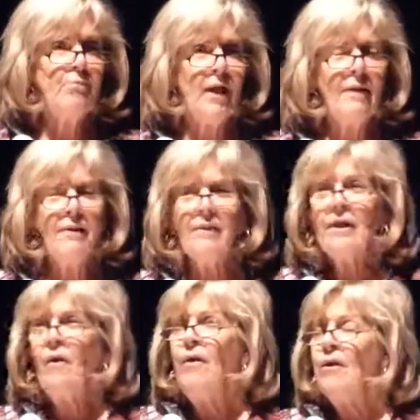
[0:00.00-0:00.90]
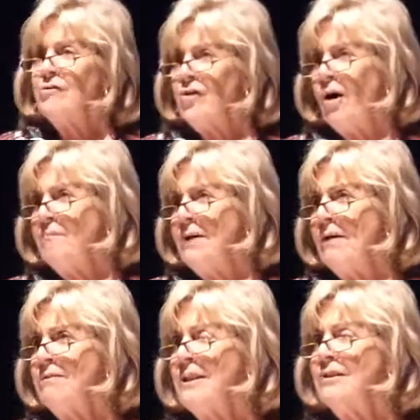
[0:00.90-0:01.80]
rather than
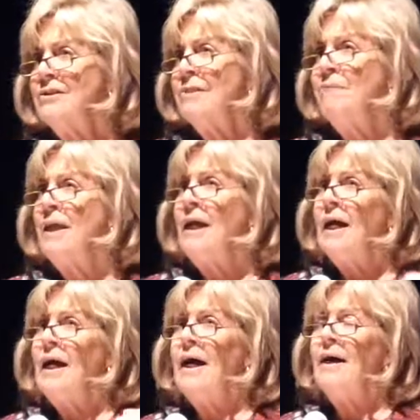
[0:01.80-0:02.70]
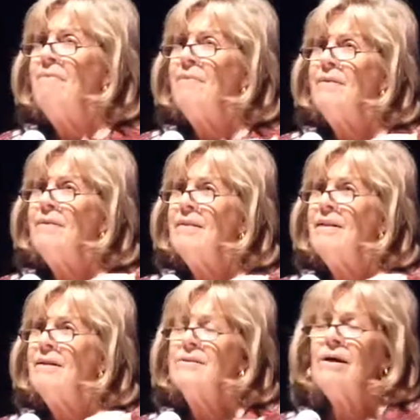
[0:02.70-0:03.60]
top-down leadership,
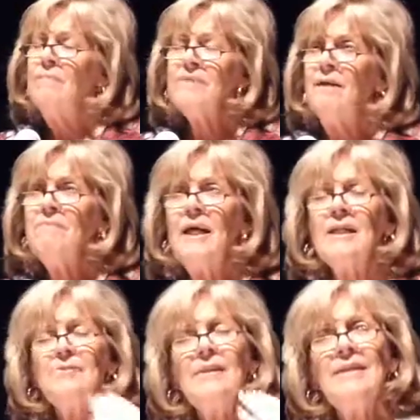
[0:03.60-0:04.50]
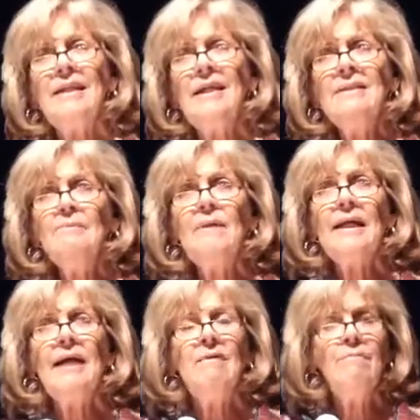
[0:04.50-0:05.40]
top-down management. These
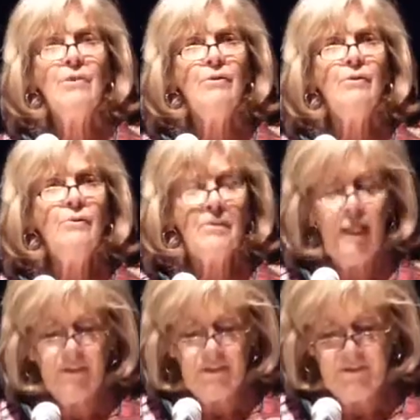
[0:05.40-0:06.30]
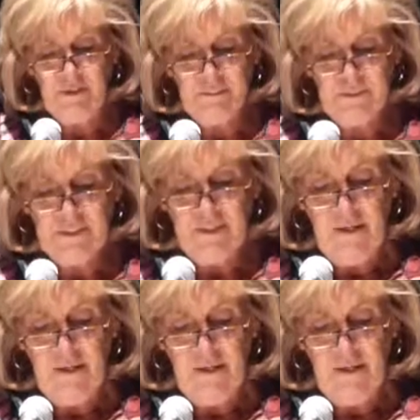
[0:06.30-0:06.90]
became the new touchstones